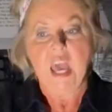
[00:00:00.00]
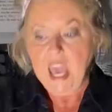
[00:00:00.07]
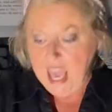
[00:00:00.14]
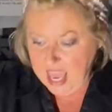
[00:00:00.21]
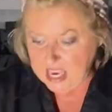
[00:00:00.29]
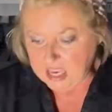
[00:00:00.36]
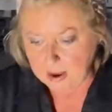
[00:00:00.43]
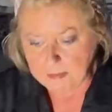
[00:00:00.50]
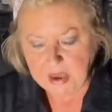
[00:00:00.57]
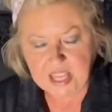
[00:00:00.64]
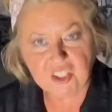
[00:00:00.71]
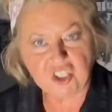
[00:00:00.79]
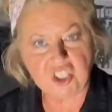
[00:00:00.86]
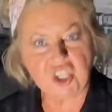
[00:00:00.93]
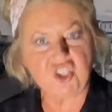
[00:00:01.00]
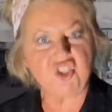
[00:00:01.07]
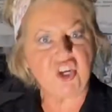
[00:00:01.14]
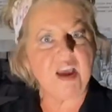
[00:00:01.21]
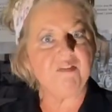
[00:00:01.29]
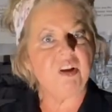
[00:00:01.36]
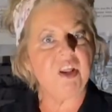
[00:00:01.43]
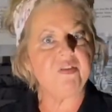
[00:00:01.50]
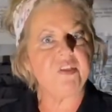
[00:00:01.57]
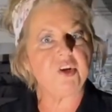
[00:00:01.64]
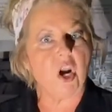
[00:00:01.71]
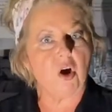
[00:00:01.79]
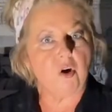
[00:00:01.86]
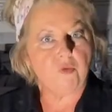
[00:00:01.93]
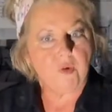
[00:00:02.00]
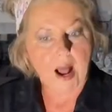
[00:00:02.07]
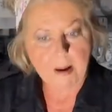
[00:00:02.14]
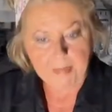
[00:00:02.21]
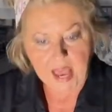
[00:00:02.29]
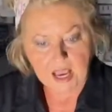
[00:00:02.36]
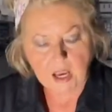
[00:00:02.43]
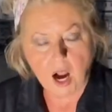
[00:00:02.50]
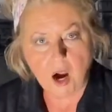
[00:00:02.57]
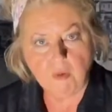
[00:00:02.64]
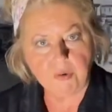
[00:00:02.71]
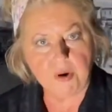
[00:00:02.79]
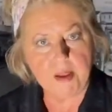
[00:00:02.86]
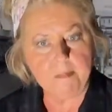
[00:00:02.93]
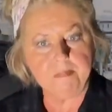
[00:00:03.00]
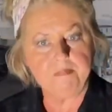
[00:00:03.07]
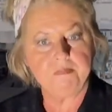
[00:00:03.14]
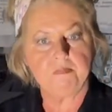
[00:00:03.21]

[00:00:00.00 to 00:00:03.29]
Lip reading: he commenced to shoveling the dirt right back over him.